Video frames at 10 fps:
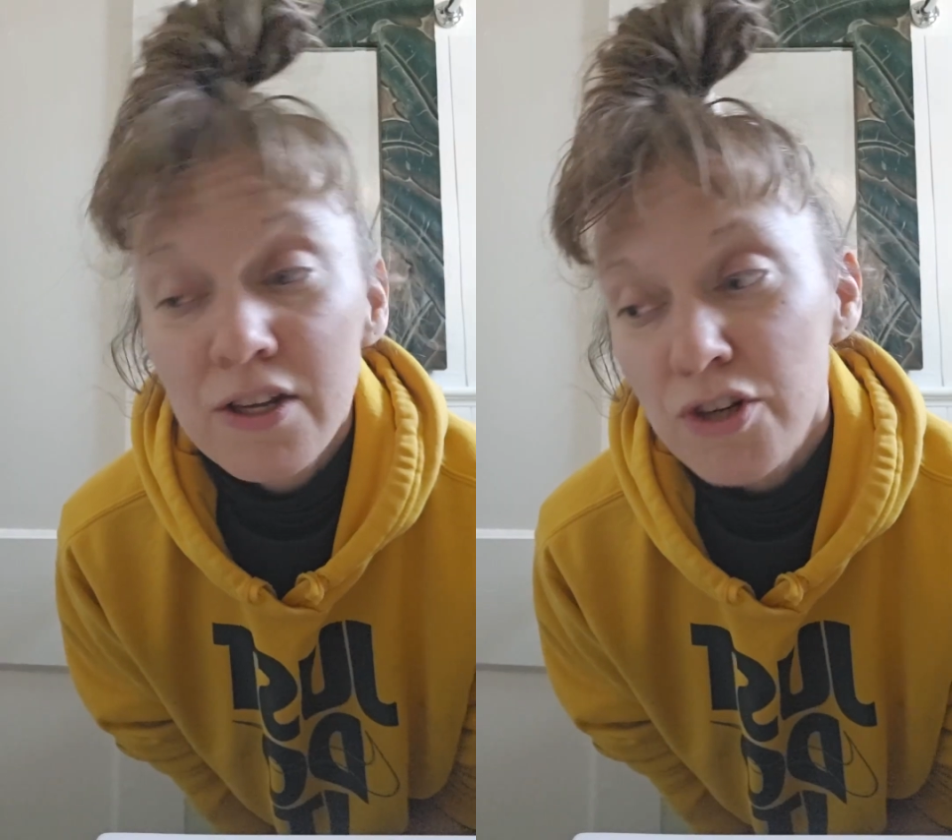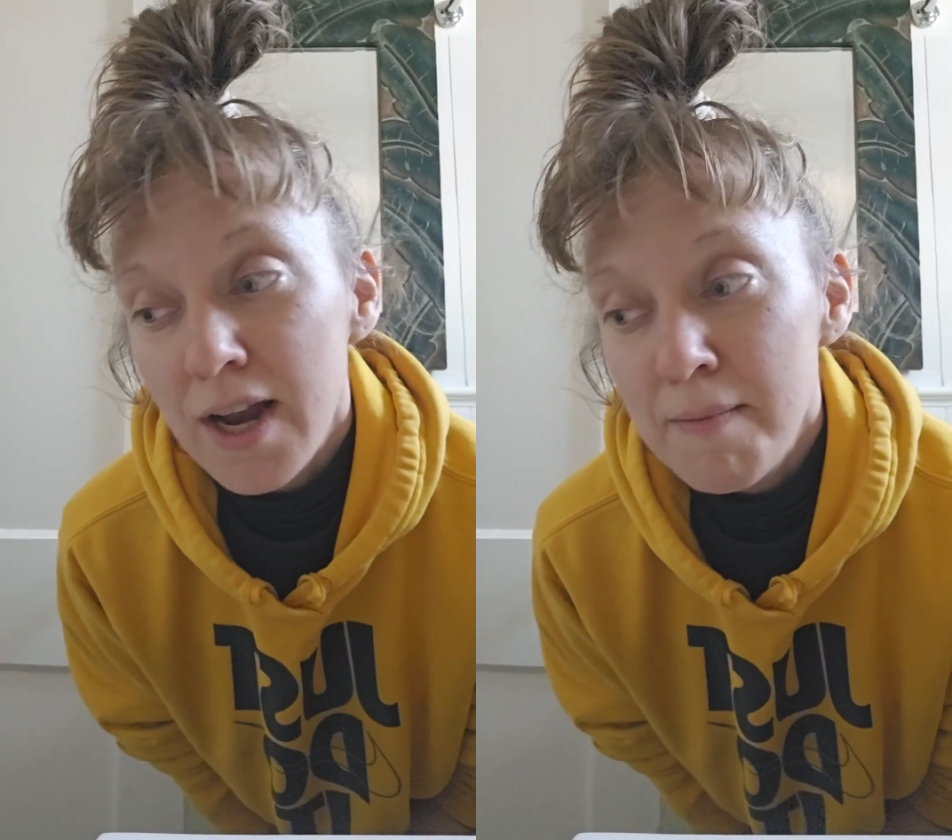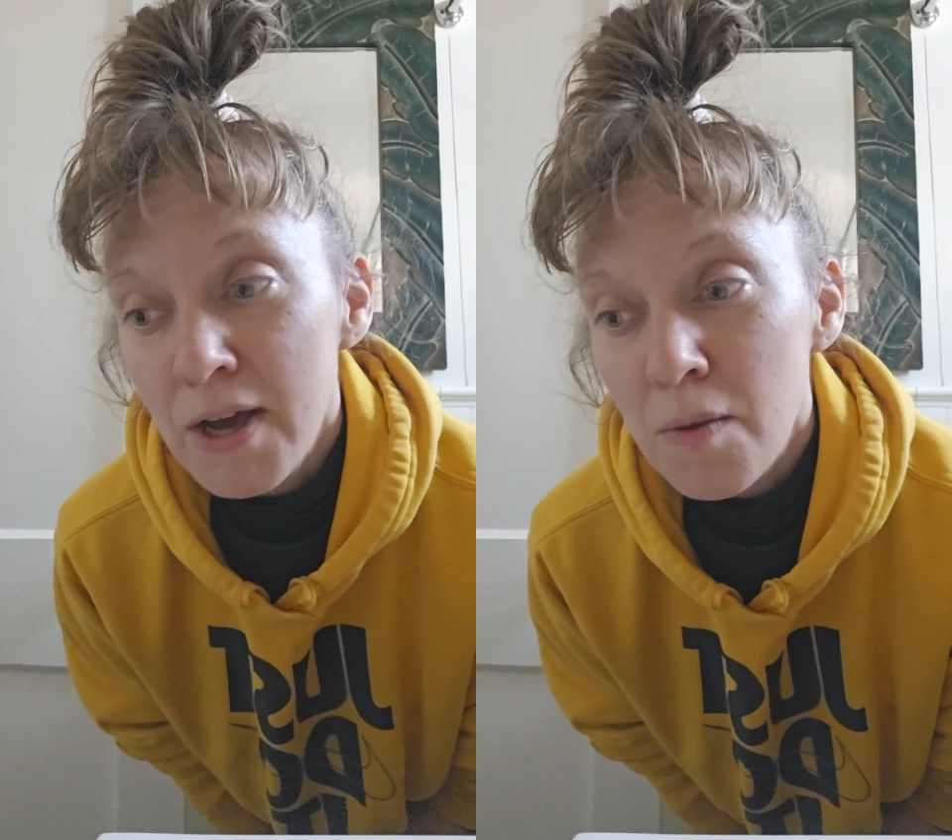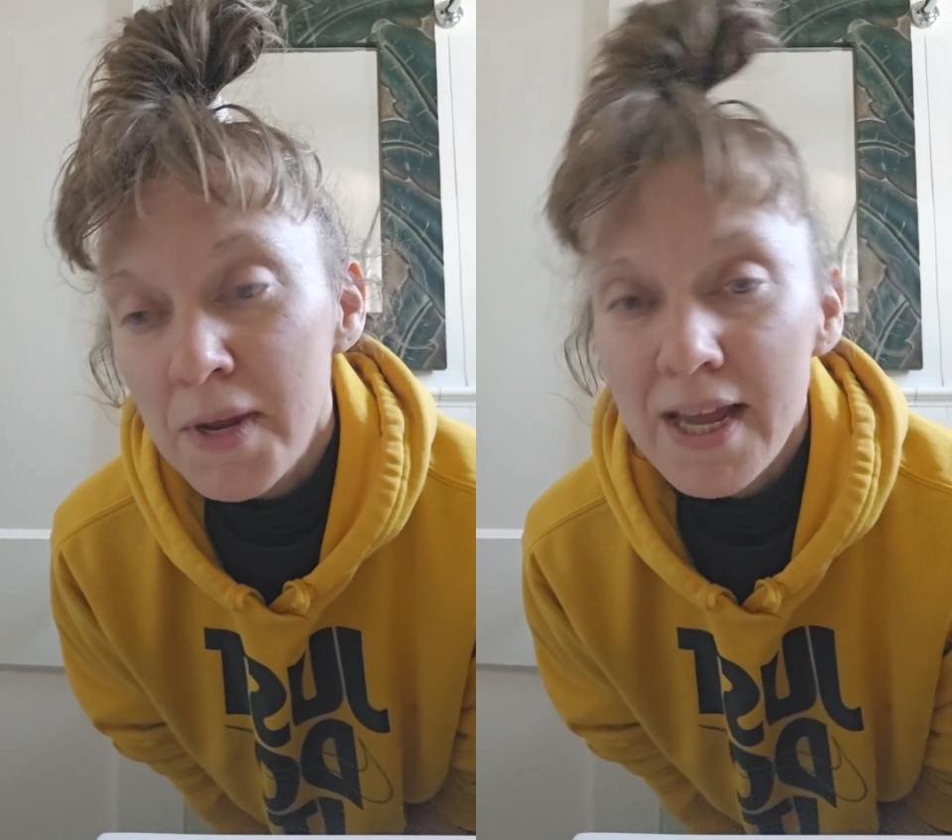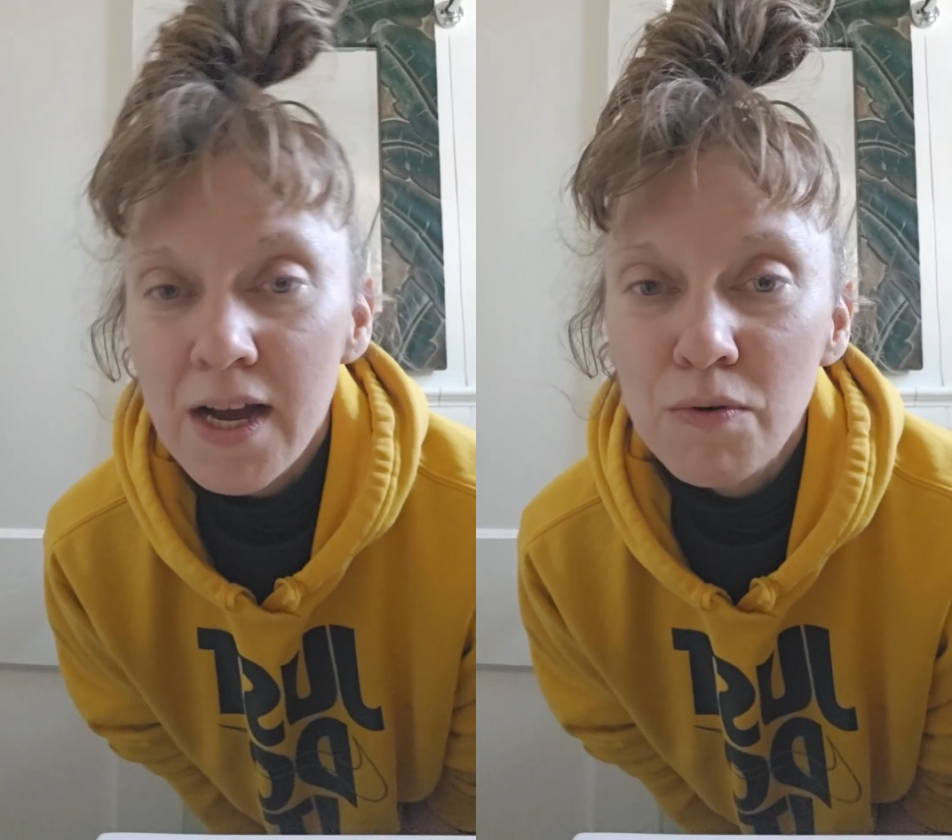try to be home
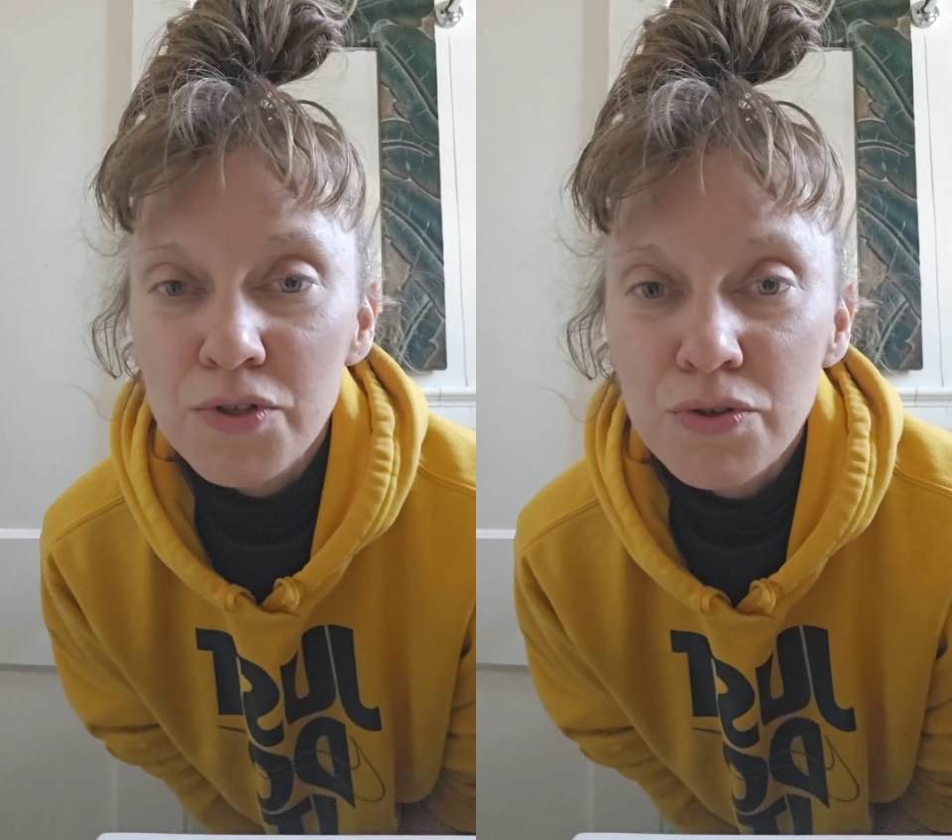to hang out with